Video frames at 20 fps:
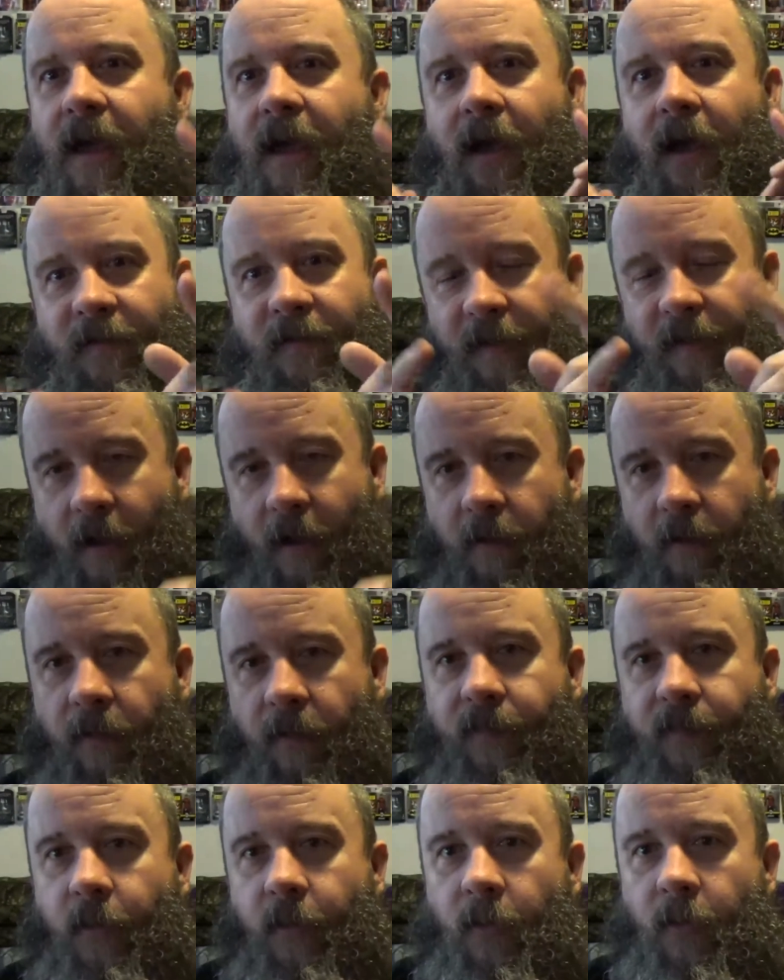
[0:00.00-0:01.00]
I'll see all
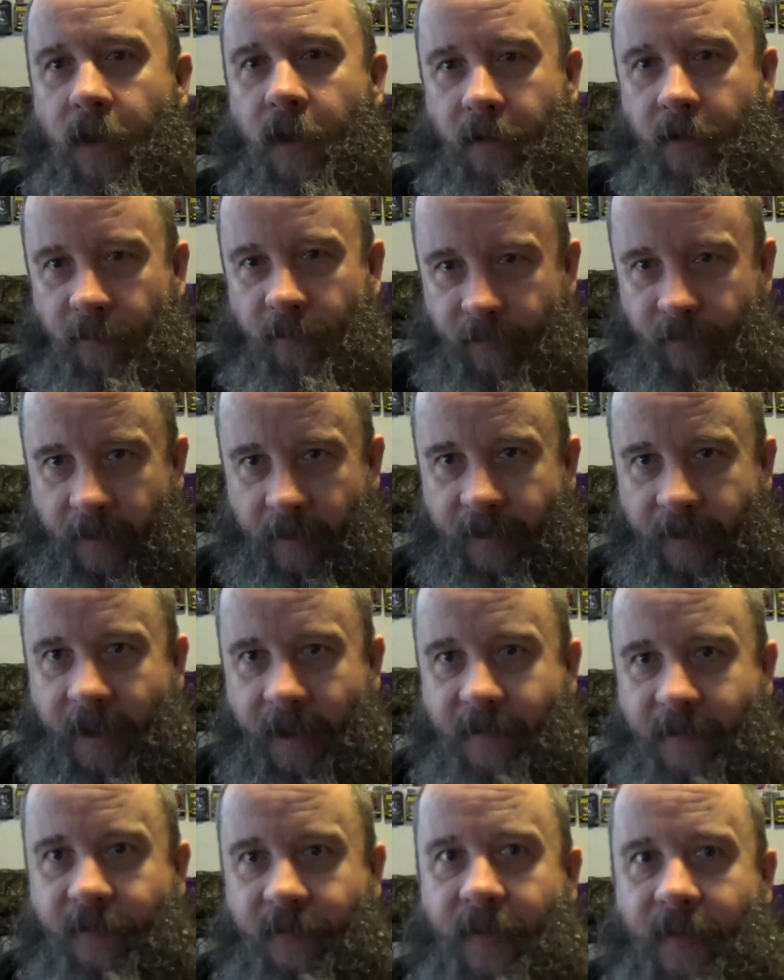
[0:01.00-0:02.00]
of you in our very
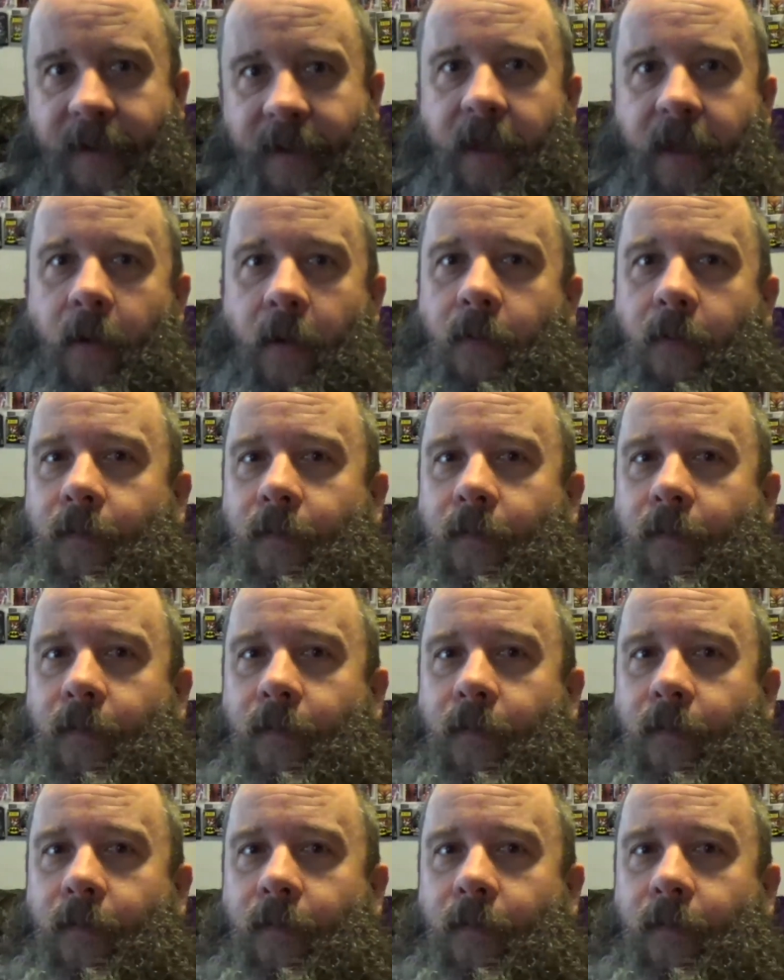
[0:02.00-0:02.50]
next video.